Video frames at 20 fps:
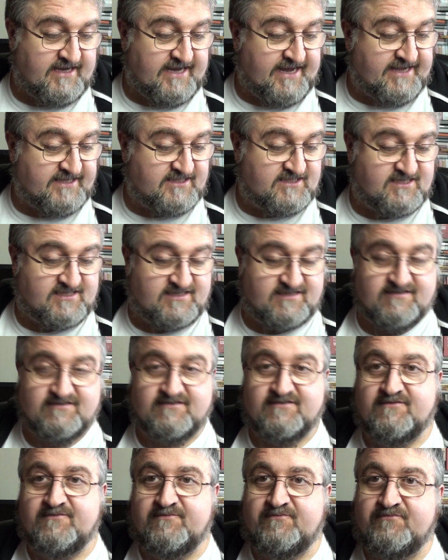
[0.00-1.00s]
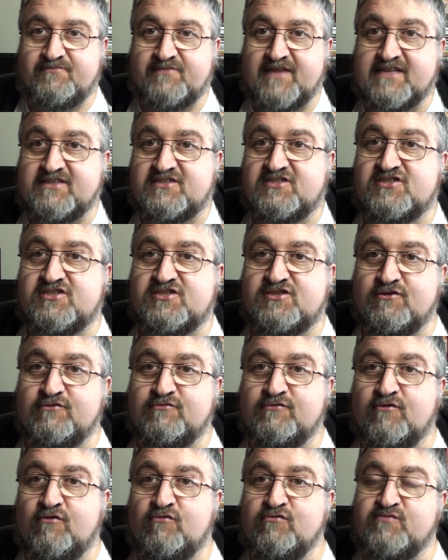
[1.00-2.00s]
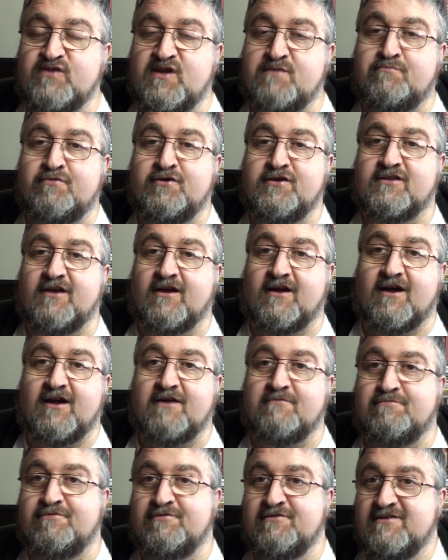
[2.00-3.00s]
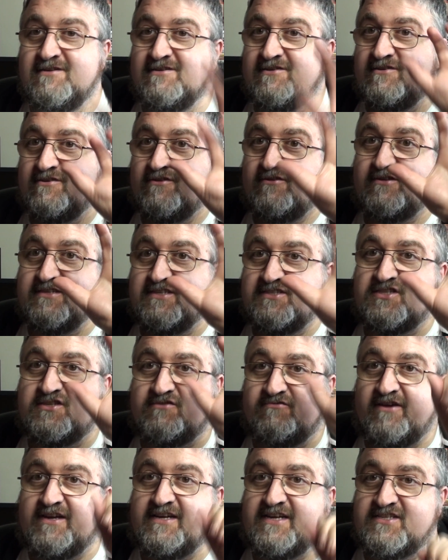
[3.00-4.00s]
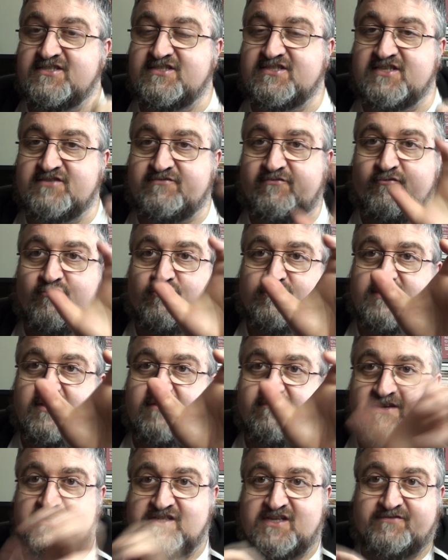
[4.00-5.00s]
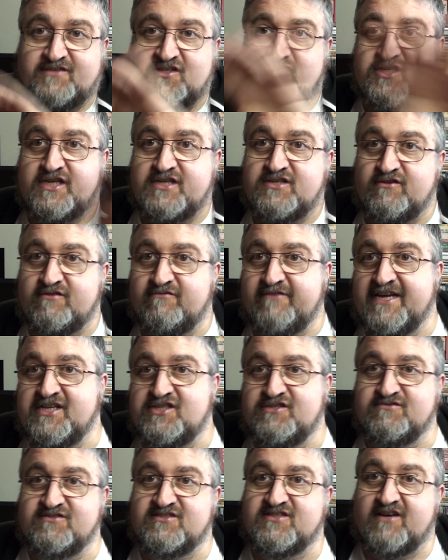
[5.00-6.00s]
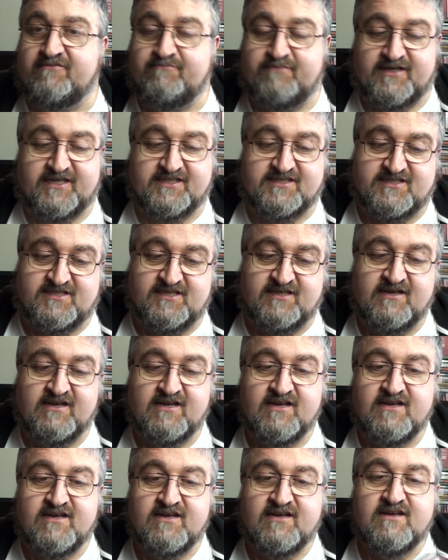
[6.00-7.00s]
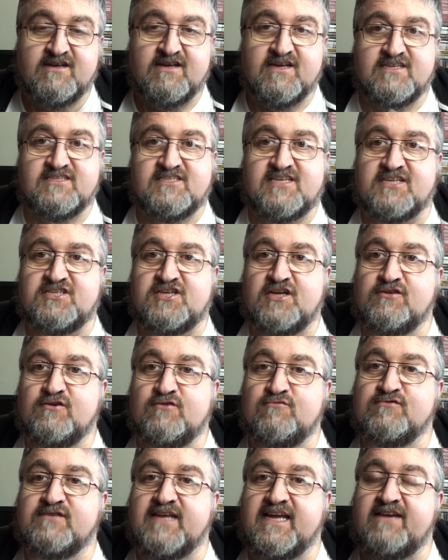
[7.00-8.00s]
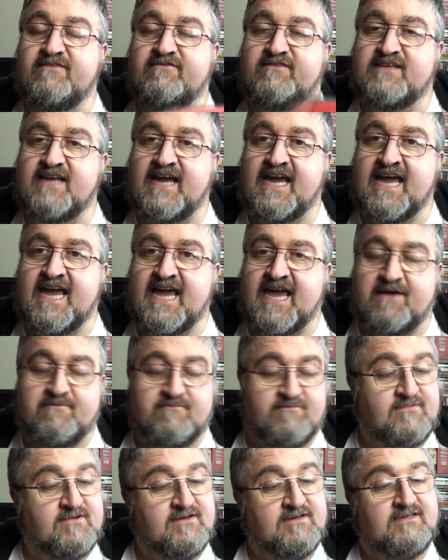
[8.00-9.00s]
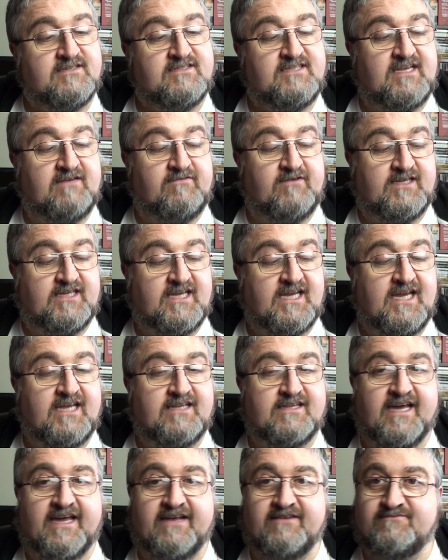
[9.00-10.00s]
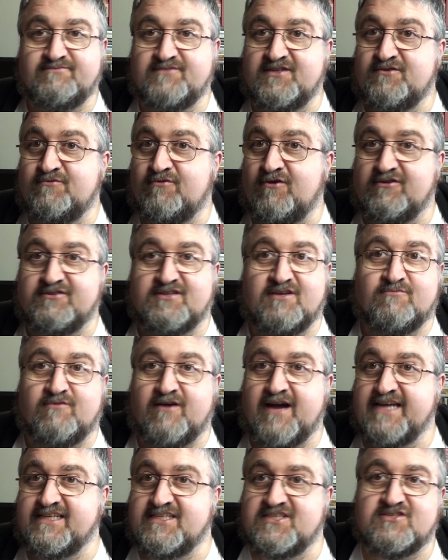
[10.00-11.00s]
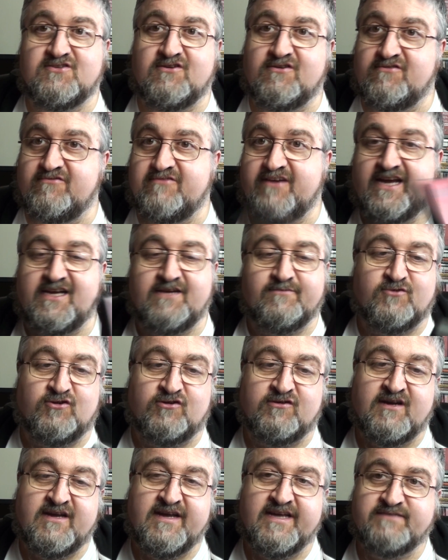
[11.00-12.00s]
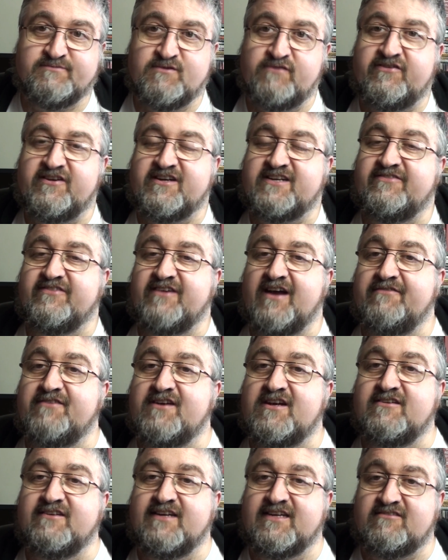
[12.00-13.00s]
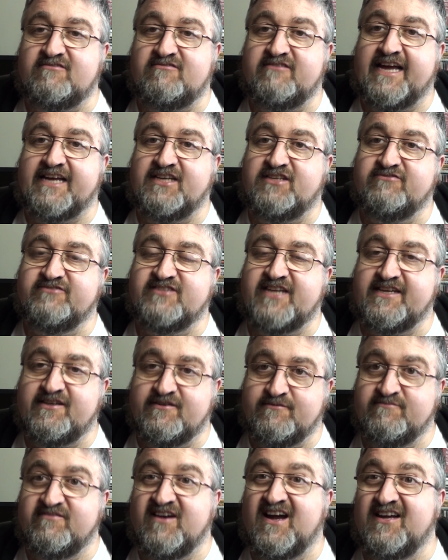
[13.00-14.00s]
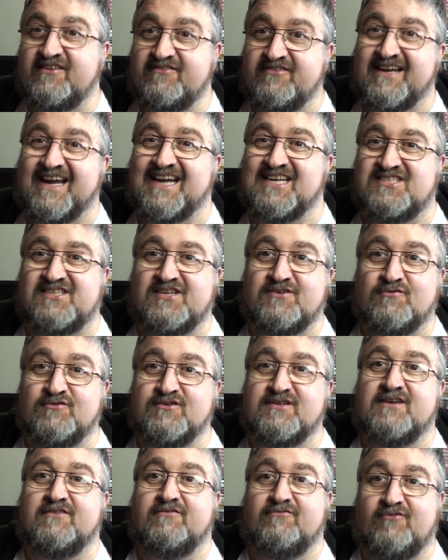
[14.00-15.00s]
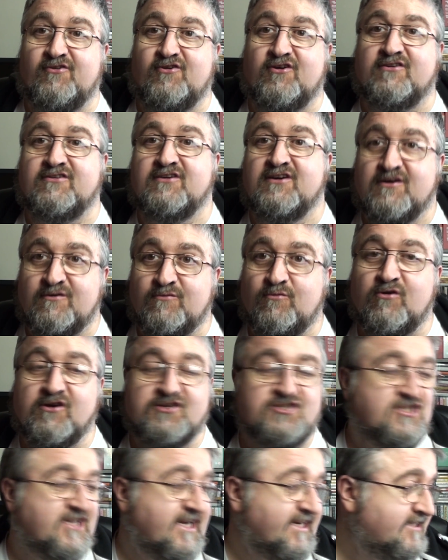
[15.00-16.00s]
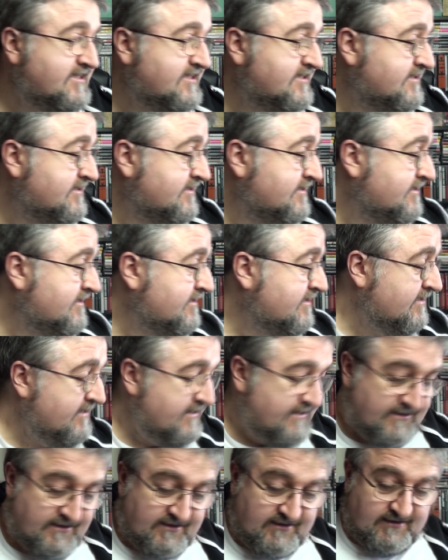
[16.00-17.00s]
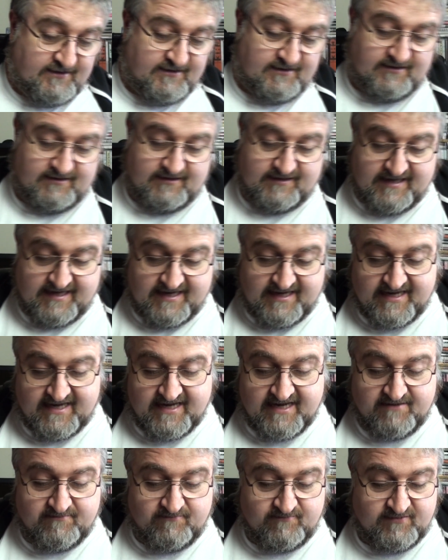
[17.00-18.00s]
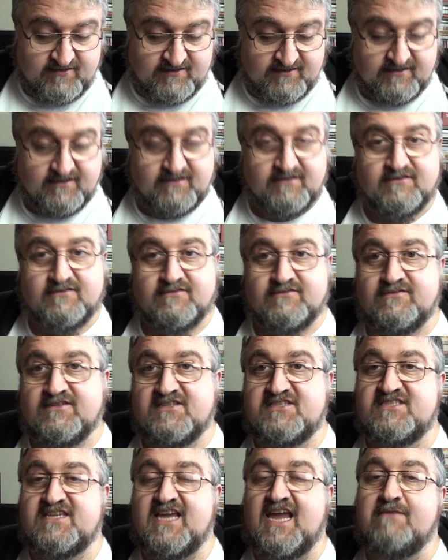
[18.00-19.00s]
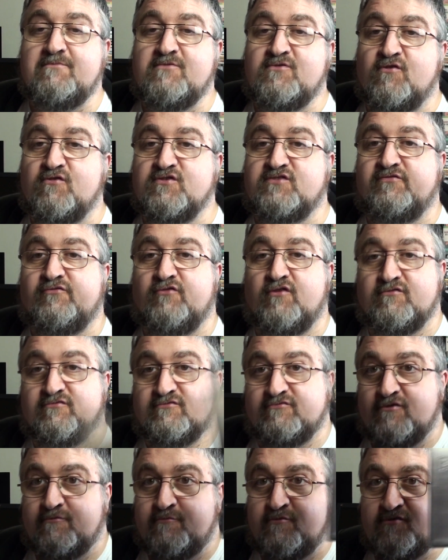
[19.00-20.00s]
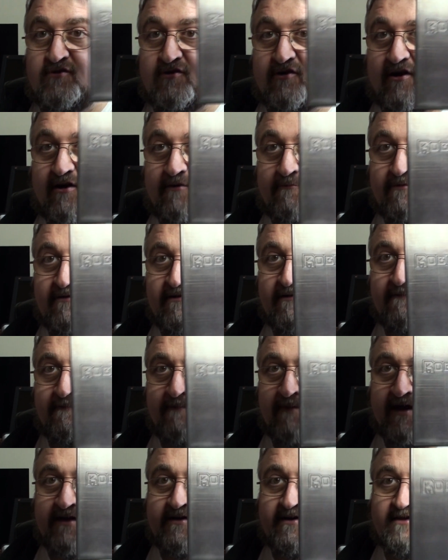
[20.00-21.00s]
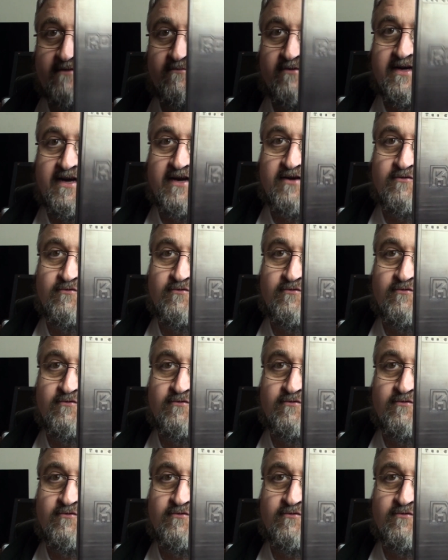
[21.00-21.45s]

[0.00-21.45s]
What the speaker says: it's so old when you put it up on screen, it's just 4:3, you have to change all the ratio stuff because it's such an old DVD that the quality wise it's not great anymore. It's more for having a collector's item rather than actually owning it for watching it. The same goes for Robocop, another one I